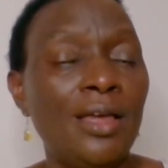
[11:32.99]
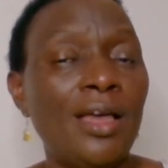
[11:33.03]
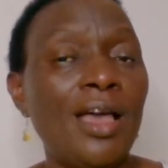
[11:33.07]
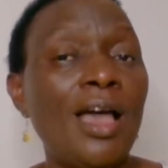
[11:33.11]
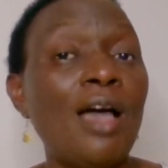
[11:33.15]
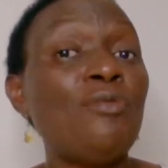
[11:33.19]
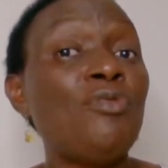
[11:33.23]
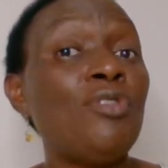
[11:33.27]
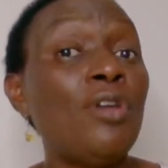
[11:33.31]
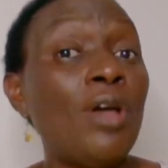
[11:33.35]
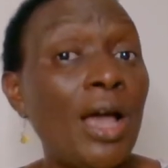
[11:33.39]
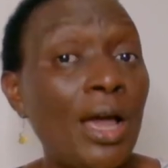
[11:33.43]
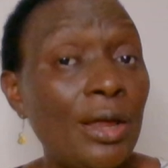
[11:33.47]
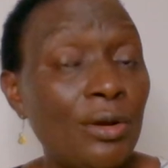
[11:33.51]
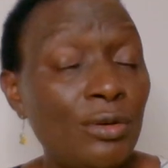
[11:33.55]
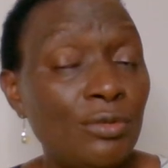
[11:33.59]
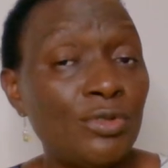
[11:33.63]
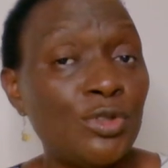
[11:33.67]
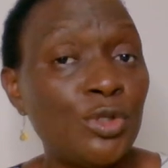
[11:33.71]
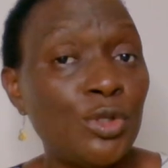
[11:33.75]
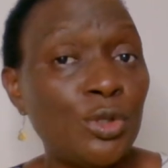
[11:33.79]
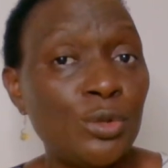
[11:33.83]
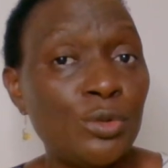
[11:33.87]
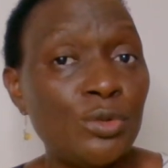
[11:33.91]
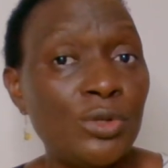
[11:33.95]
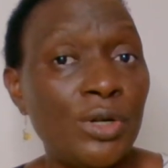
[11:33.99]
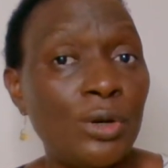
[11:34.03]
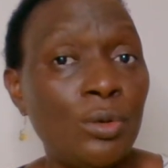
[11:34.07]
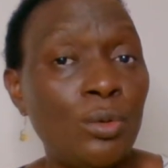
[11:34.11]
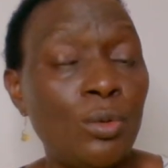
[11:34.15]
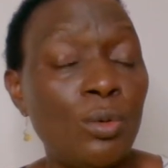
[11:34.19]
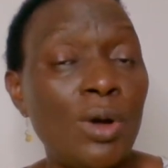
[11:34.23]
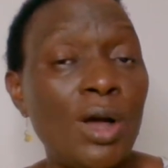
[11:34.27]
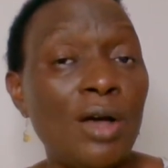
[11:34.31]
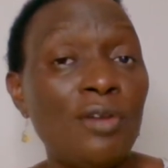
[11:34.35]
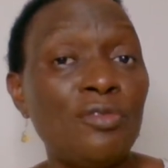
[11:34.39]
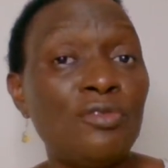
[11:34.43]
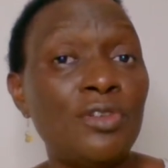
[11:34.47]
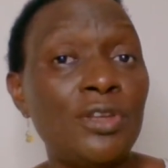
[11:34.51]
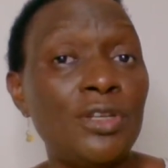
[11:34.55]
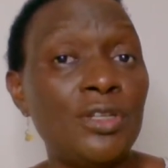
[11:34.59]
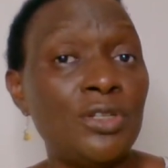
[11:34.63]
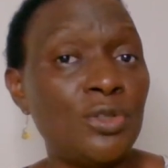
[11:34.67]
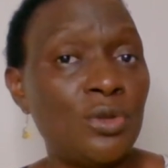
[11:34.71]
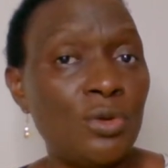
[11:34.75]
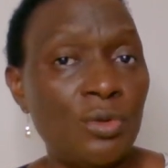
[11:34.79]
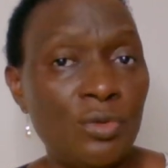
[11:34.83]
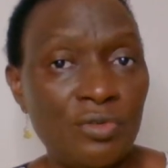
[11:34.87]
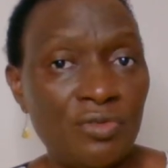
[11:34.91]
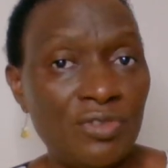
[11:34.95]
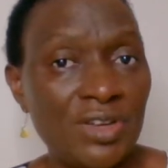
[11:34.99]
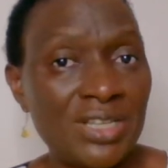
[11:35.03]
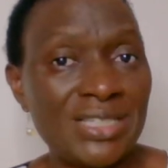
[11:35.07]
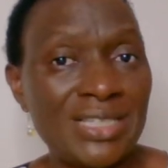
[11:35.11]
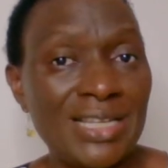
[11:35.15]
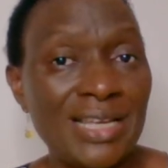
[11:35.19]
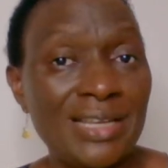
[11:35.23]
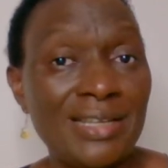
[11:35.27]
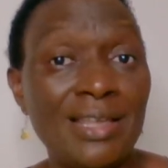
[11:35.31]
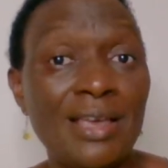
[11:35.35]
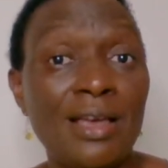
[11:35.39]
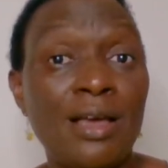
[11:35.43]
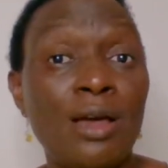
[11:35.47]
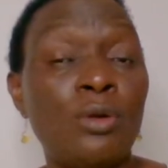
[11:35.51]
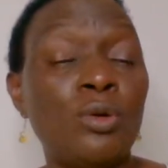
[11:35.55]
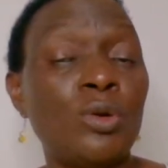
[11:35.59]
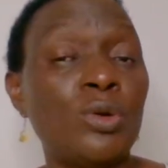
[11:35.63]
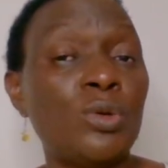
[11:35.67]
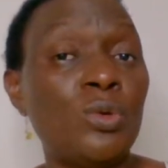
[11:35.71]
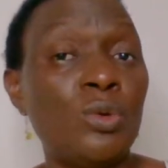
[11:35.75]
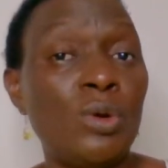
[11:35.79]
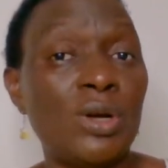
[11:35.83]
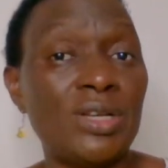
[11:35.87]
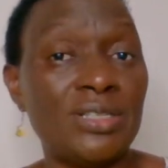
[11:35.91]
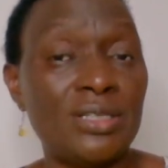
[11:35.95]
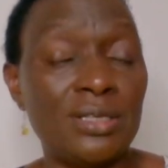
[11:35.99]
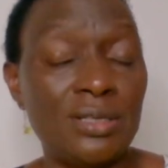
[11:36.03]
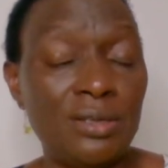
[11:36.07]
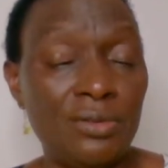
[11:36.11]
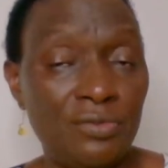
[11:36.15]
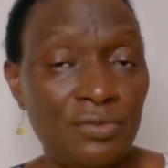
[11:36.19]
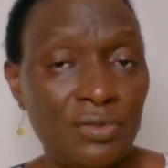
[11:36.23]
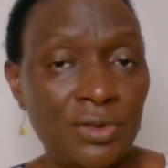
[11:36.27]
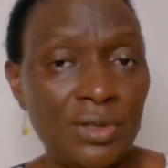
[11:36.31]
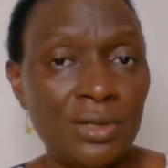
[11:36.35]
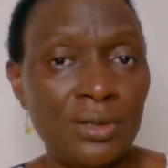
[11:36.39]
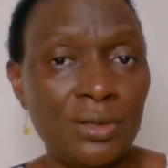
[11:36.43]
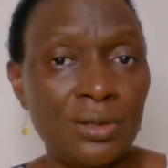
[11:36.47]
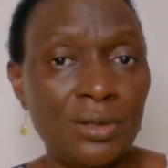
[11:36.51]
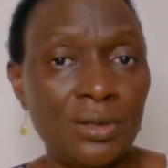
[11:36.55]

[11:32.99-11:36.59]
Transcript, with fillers: Have you heard of children who have finished university and they cannot do a C V?